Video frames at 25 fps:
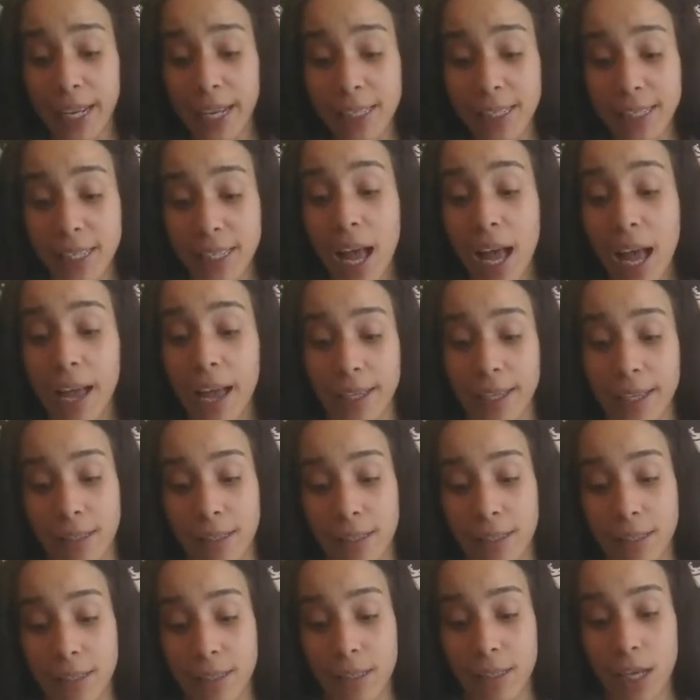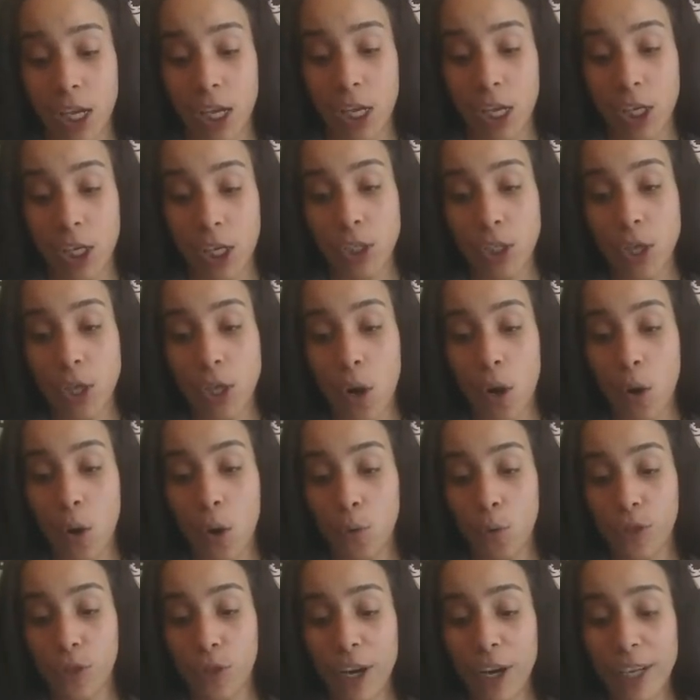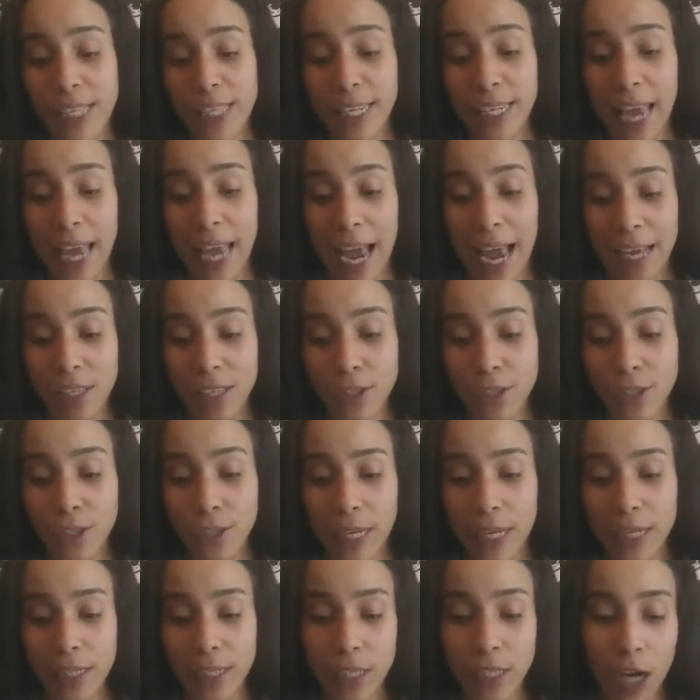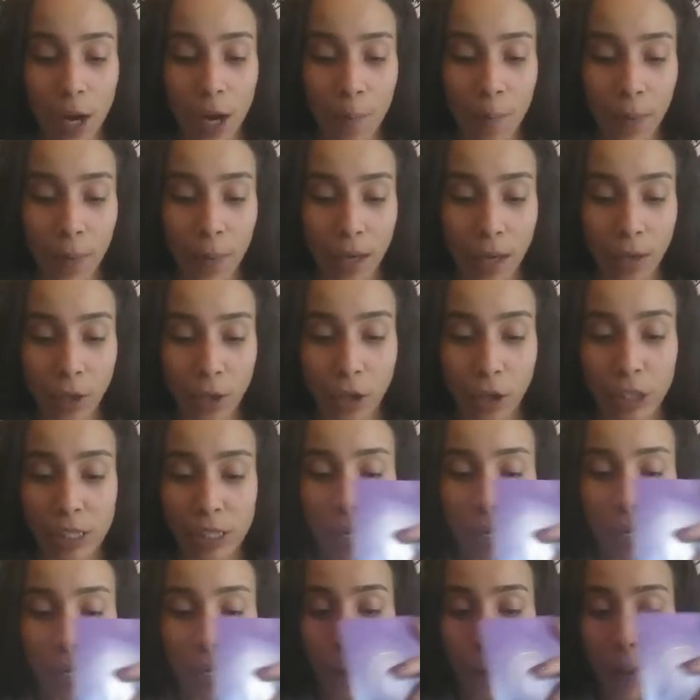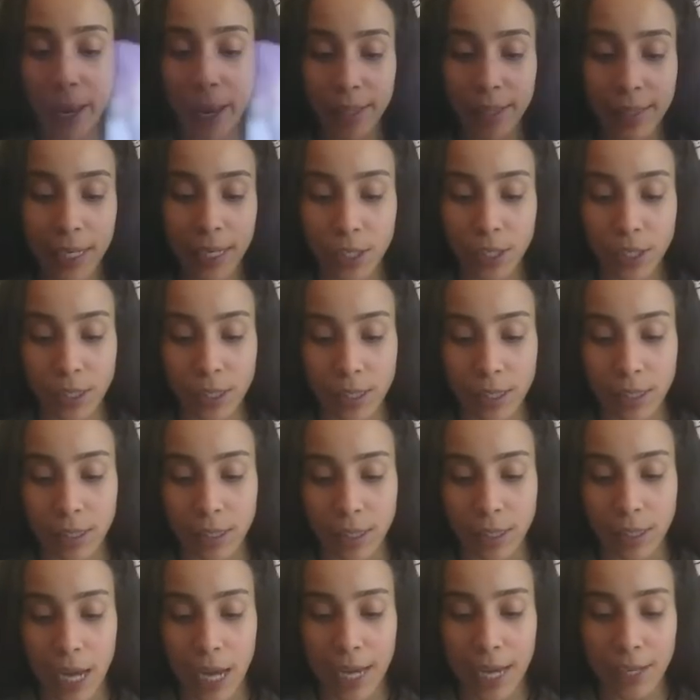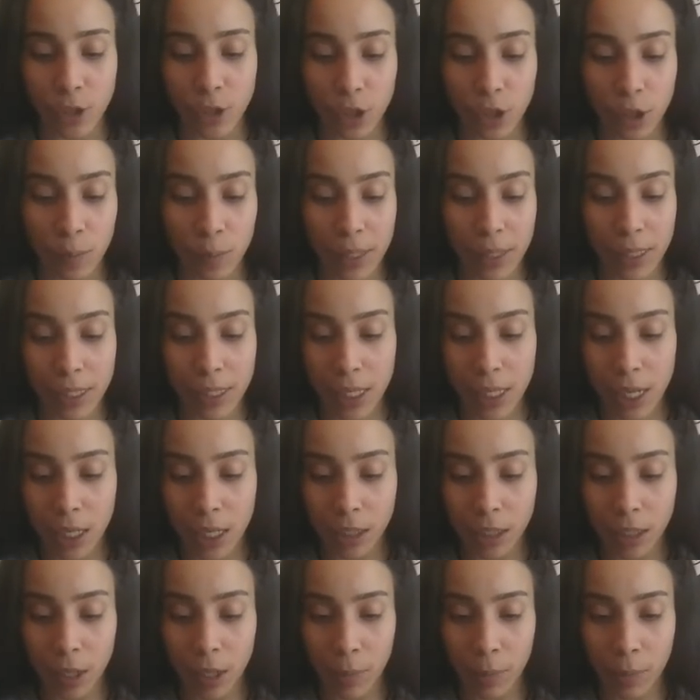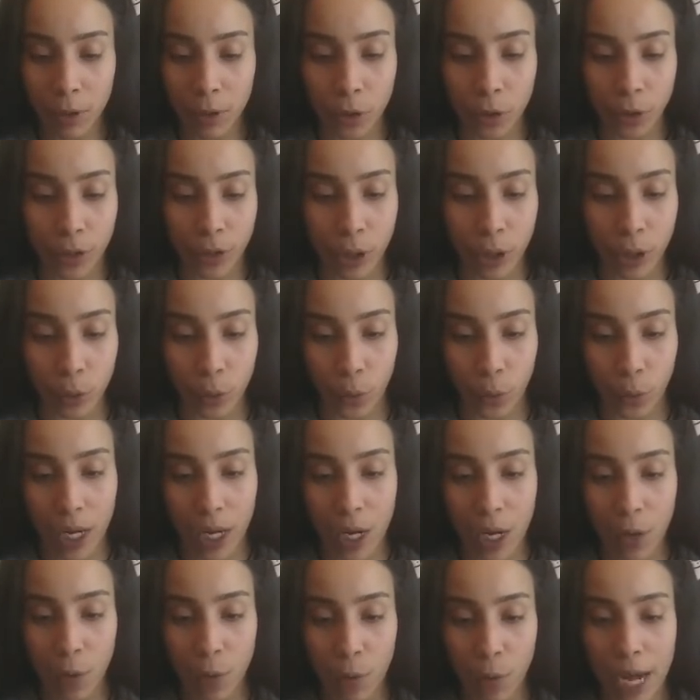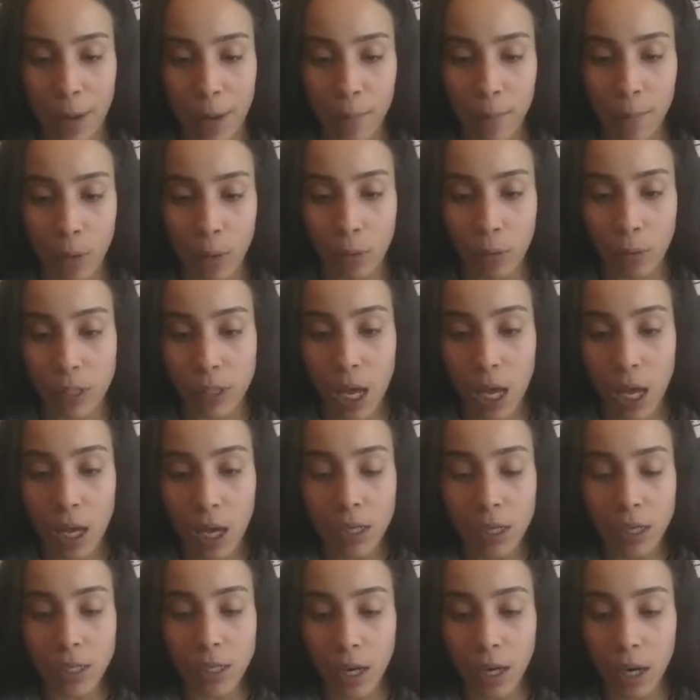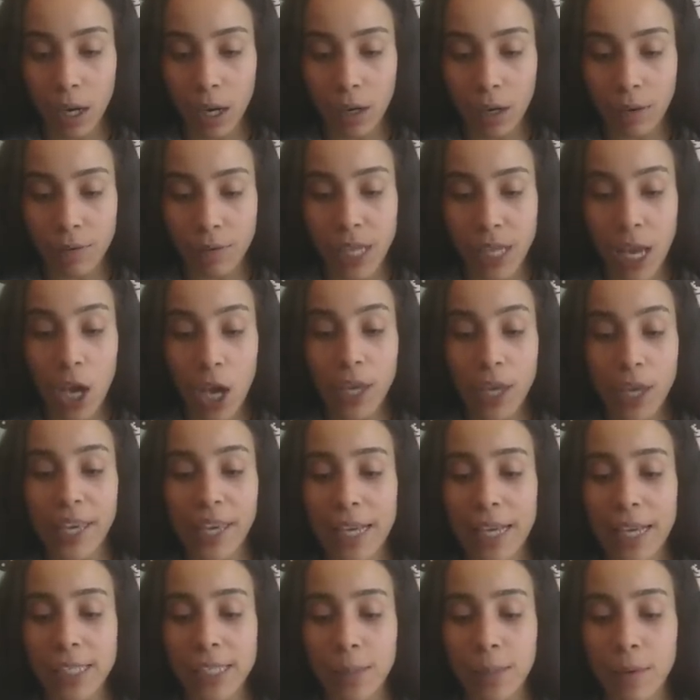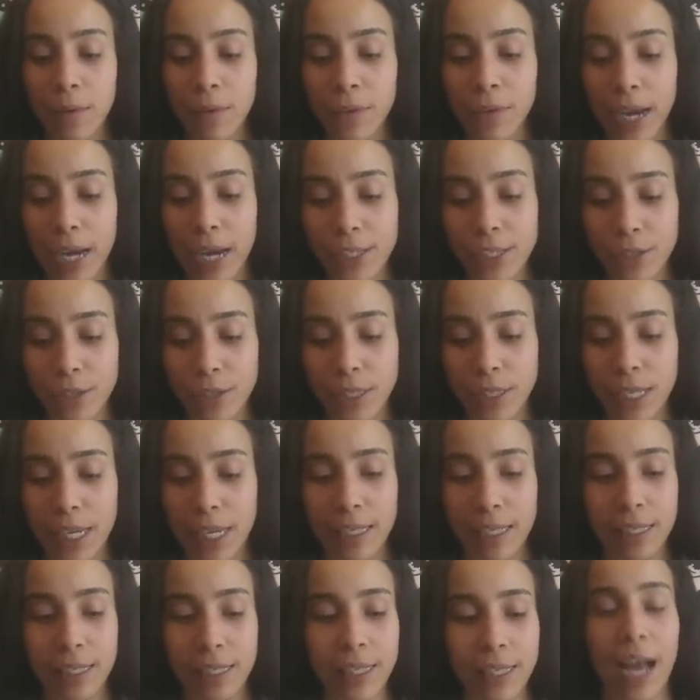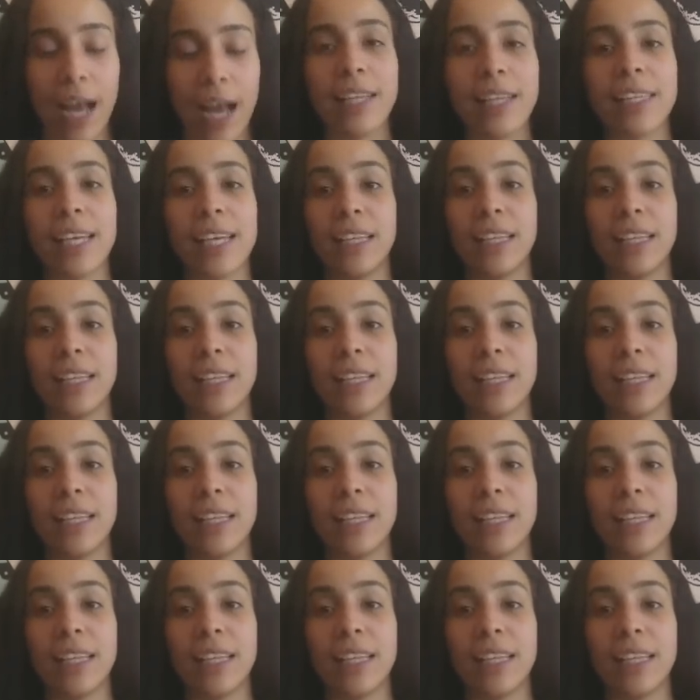signs. So there's an answer that's coming. You just need to pay attention to the signs. You could be seeing the number 33, rainbows, doves. Yeah, some of you guys are seeing signs in the